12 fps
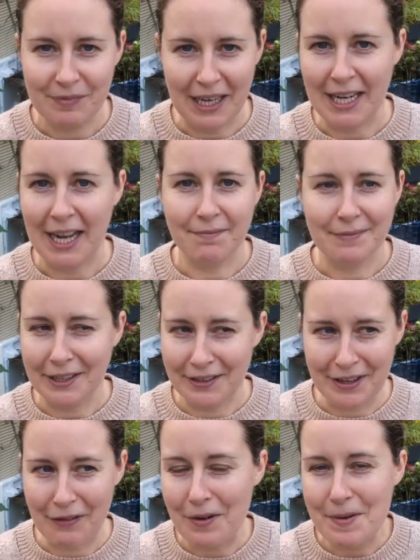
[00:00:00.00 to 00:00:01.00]
Again,
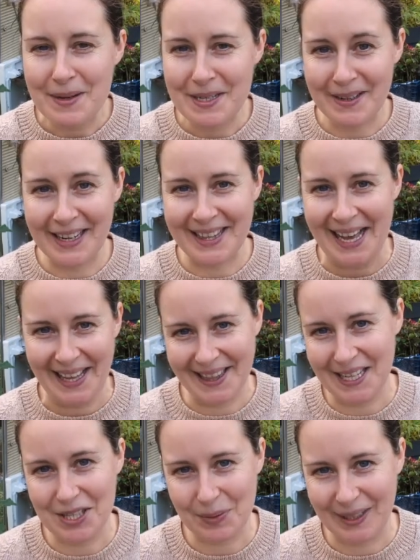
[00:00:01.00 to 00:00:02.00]
don't know if we'll be doing that
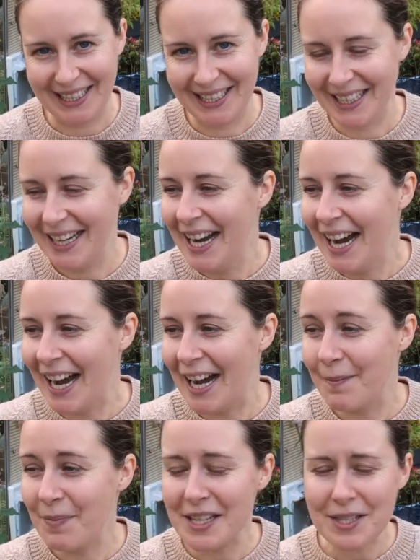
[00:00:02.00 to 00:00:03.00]
this week.
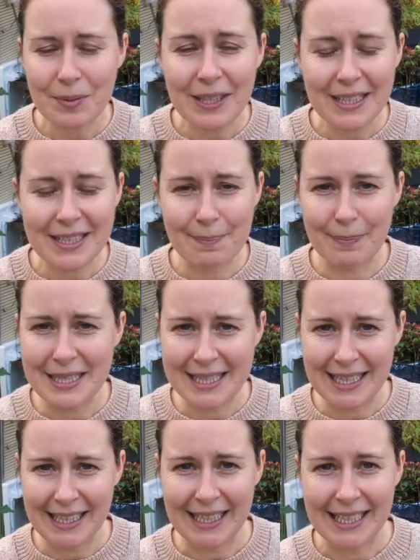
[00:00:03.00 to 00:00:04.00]
This week is
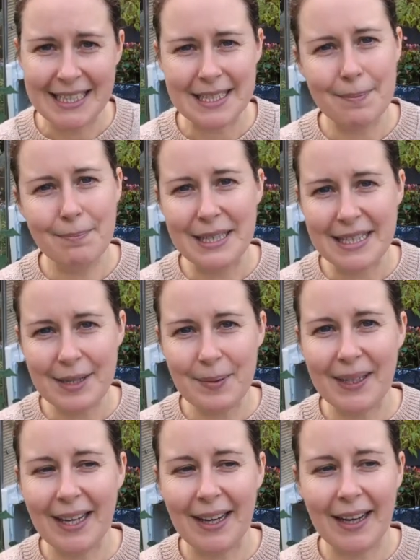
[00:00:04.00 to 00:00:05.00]
busy. It's a busy
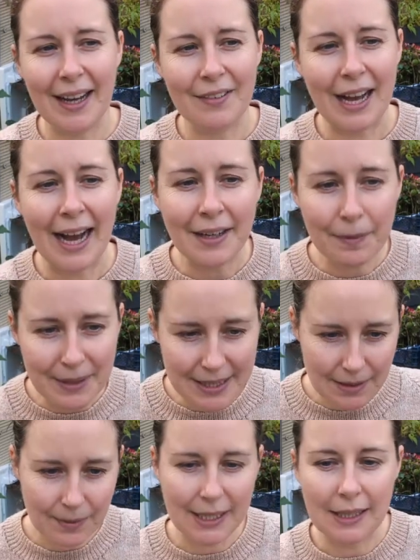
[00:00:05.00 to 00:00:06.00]
week. I've had a
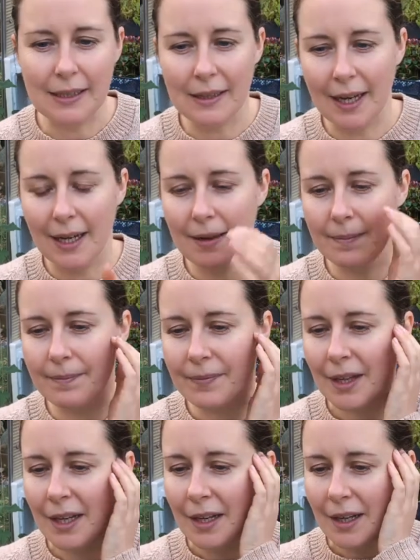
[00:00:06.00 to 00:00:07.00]
busy week
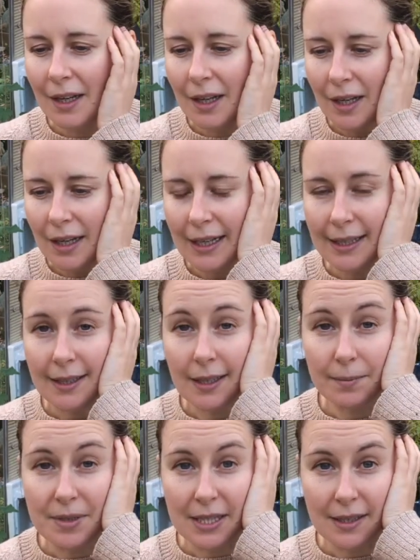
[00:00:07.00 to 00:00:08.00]
leading
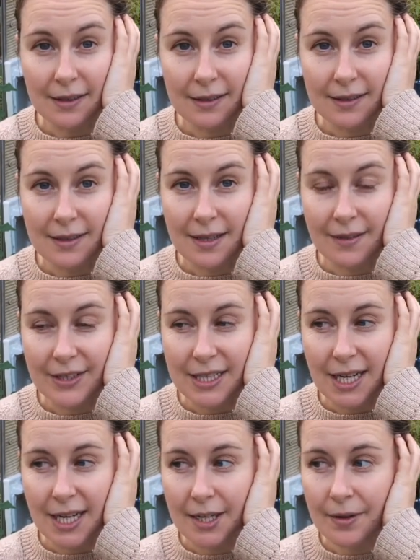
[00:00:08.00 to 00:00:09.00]
up to the
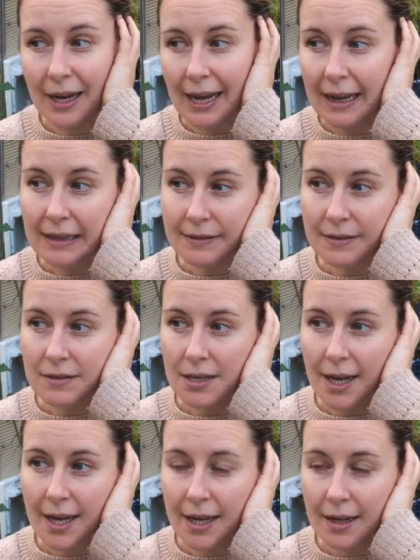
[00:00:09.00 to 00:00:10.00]
video, and
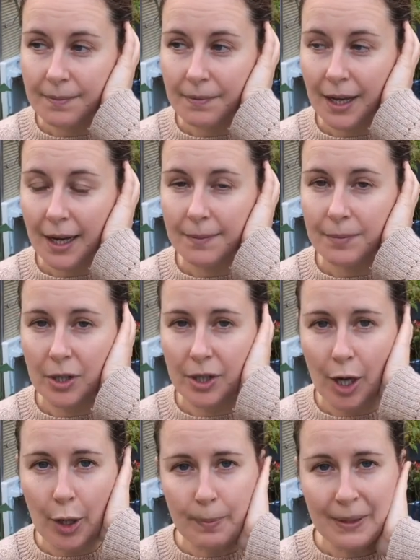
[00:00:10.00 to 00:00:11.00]
I'm
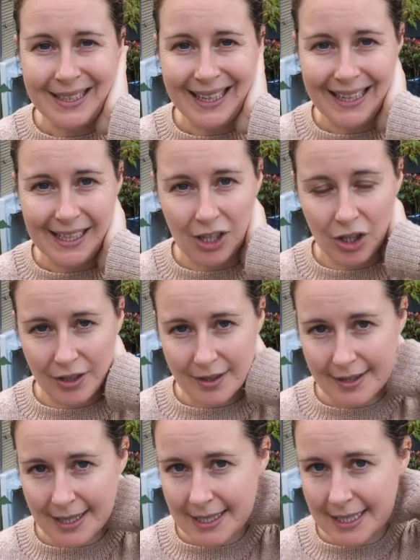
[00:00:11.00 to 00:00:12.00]
open day on
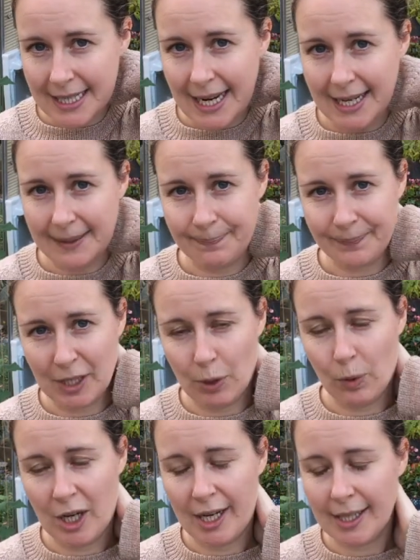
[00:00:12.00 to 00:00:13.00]
Saturday
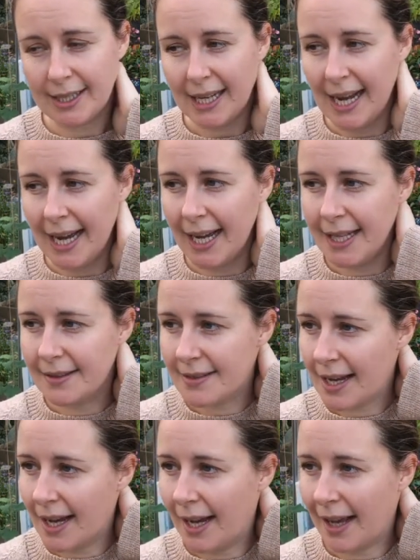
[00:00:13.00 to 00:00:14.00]
at work,
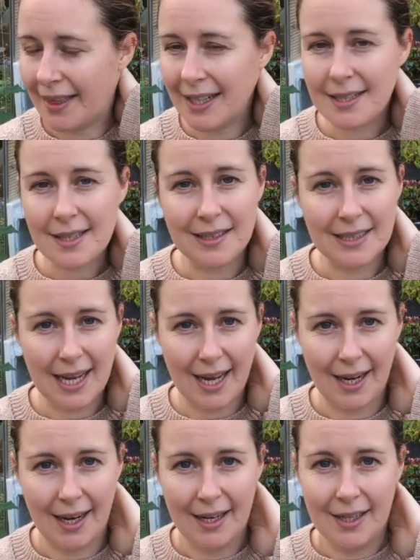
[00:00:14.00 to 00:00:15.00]
and I think
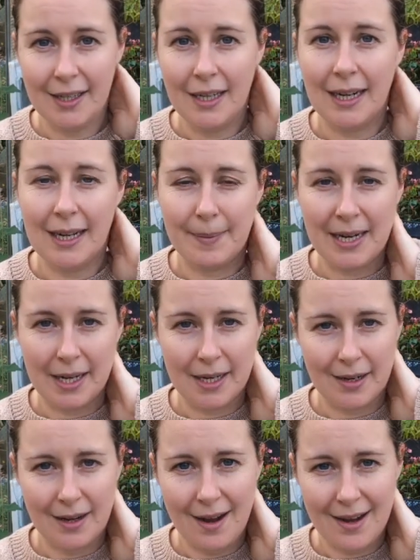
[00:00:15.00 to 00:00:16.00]
Sunday Liam and I are
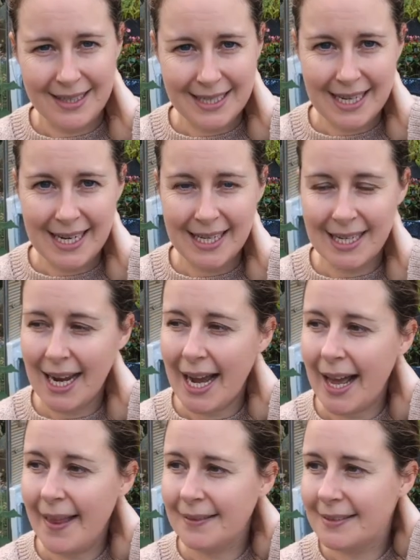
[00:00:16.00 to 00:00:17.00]
going hiking,
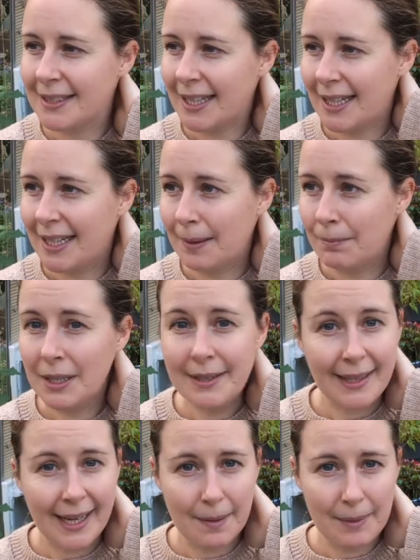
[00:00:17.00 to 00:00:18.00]
and
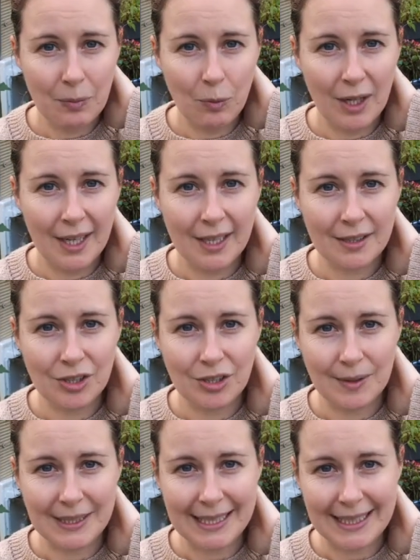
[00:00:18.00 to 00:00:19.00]
Monday I'm in work to
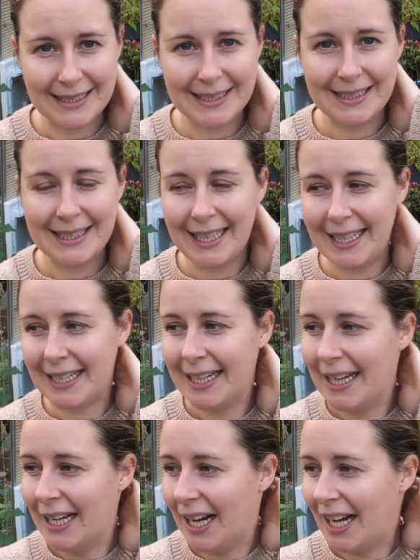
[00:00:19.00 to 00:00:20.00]
do a taster day.
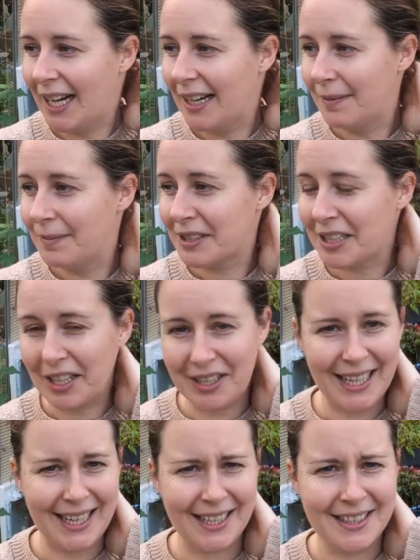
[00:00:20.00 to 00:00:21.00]
So
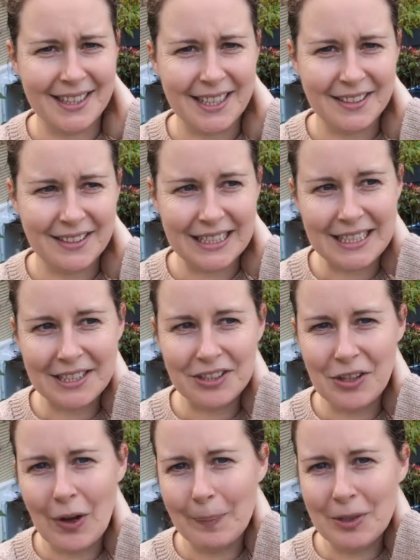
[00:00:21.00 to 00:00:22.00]
yeah, there's
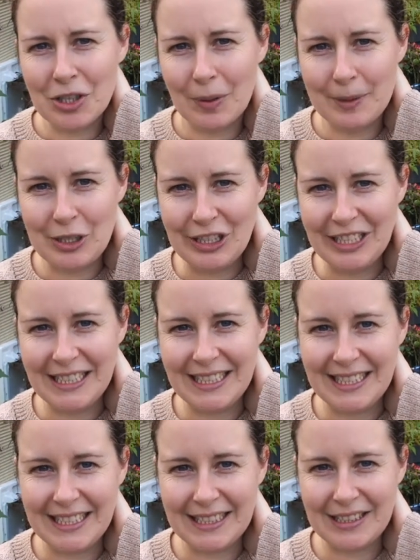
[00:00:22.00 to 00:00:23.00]
not much
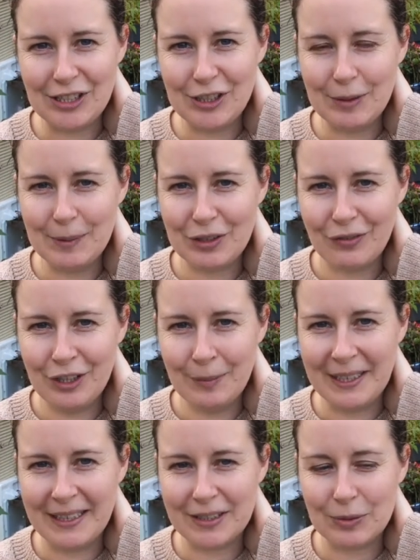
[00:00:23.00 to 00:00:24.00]
opportunities to do much
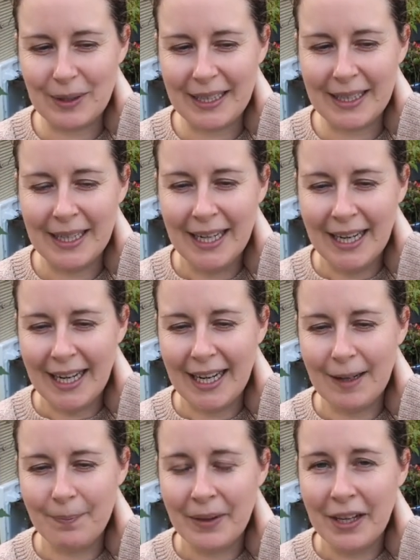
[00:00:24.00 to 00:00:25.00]
filming this week.
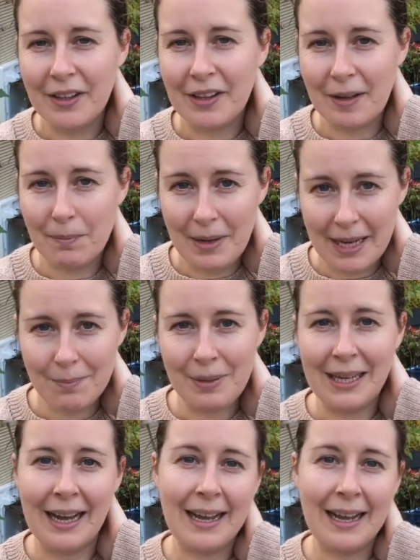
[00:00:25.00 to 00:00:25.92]
It may be